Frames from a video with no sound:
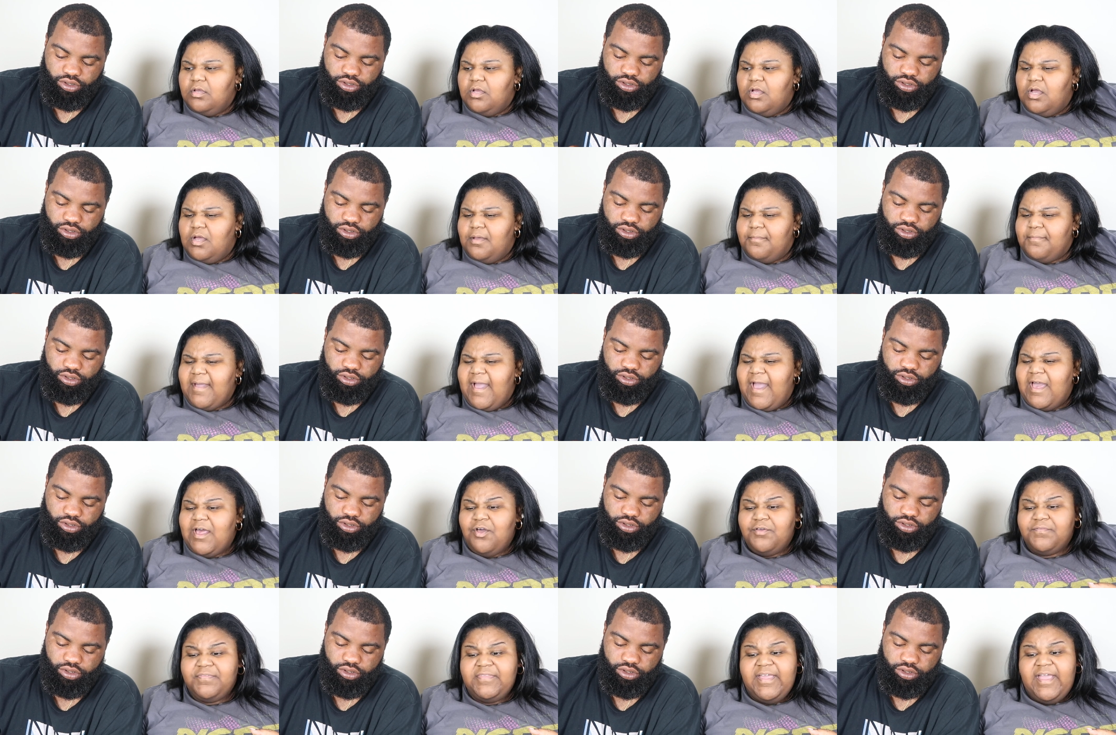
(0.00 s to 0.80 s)
Speaker 1: Um,
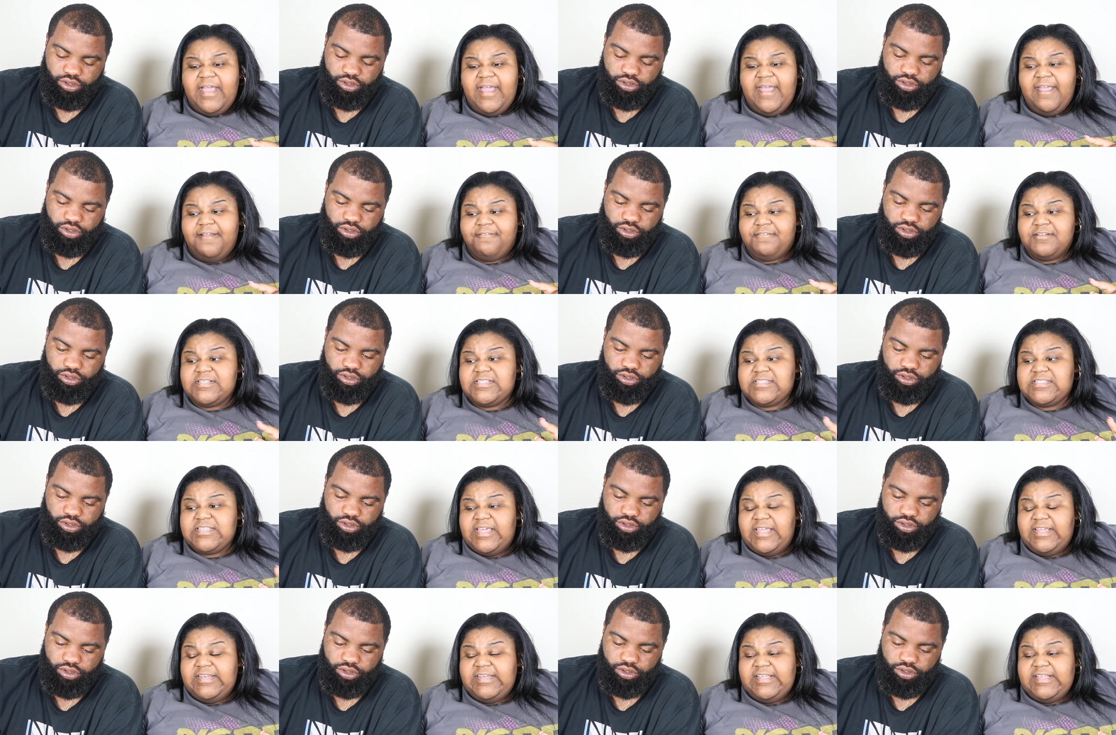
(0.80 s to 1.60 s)
I don't think I ever
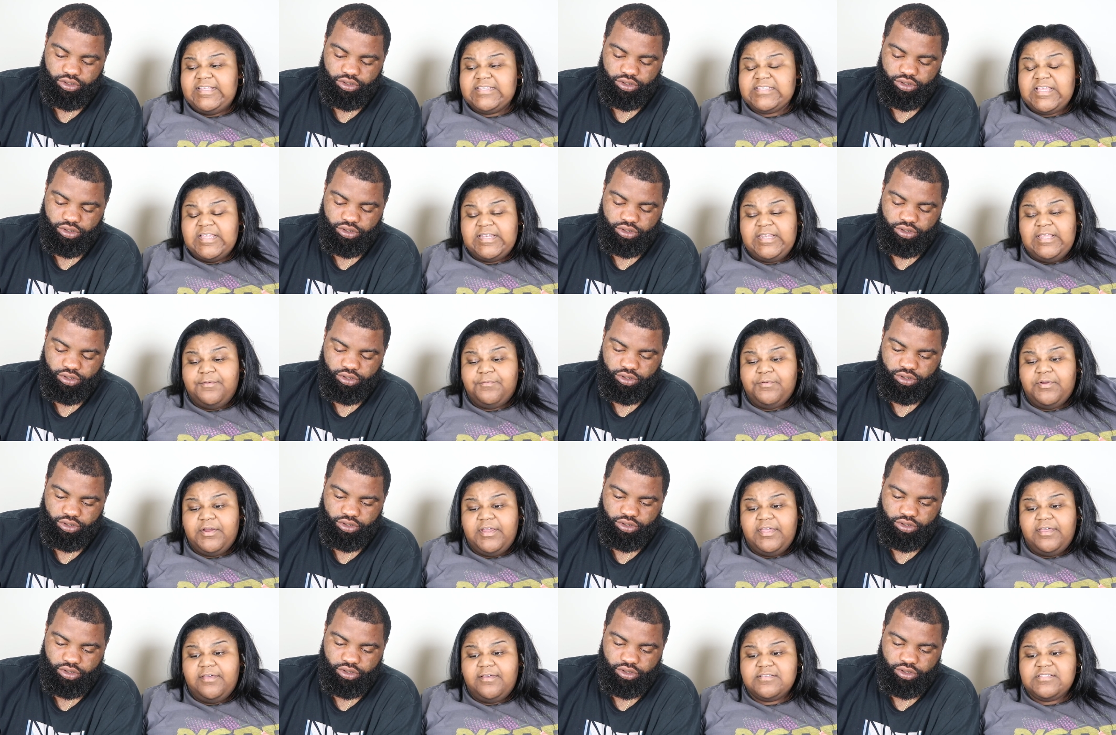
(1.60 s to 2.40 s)
seen these
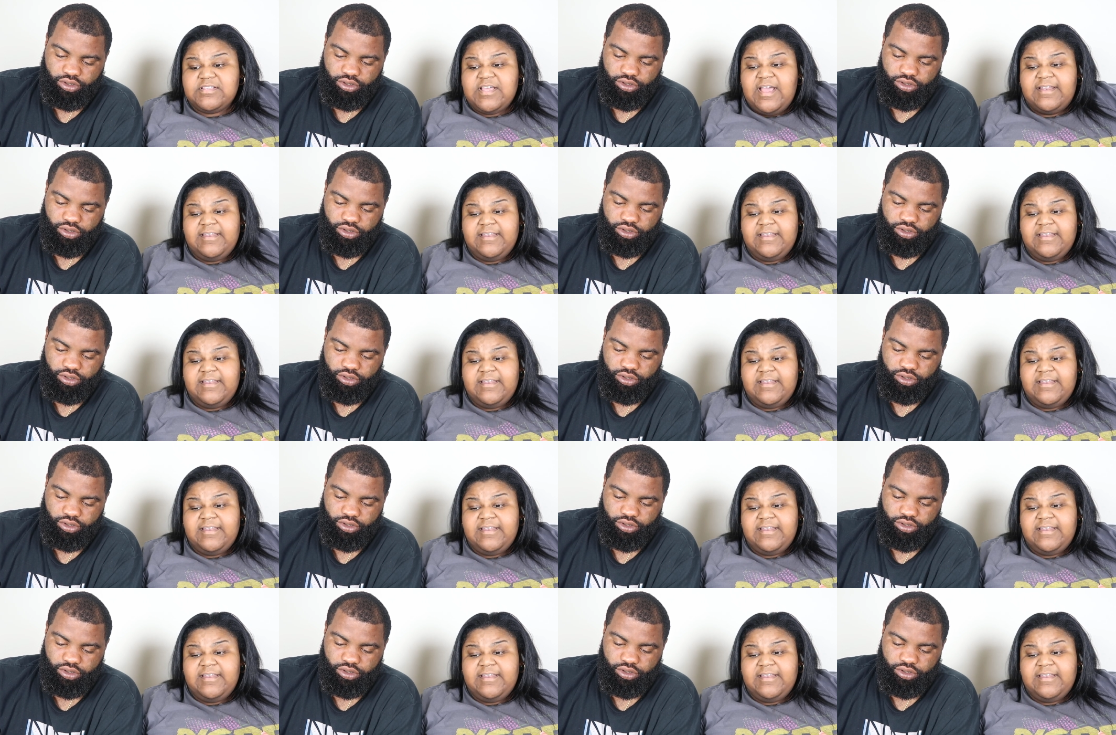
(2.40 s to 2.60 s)
anywhere else.